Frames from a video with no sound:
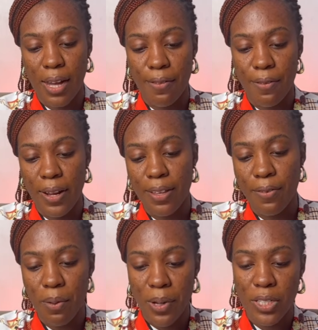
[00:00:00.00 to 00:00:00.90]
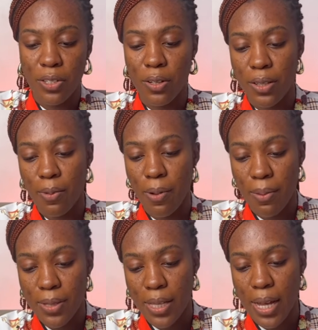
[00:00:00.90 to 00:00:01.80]
I've read information on the
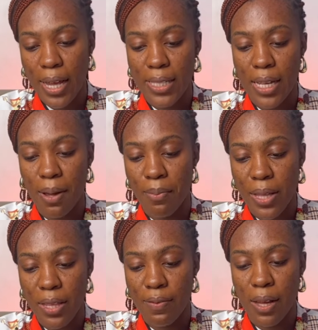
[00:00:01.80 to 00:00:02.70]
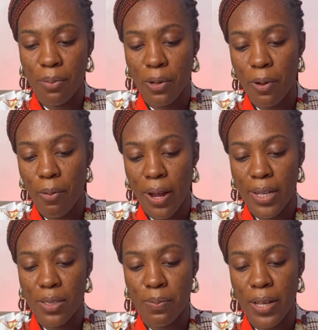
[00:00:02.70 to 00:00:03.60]
website and believe that I'm not
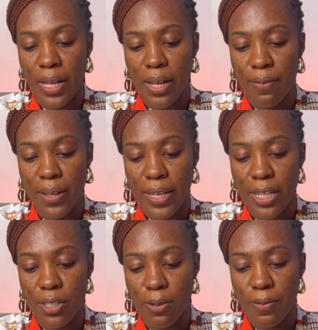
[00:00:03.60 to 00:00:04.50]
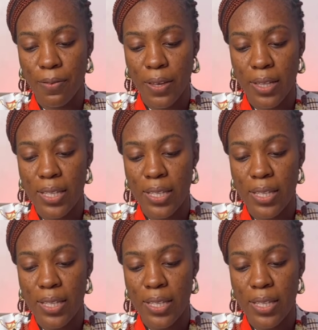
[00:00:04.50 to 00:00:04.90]
required to pay the application fee.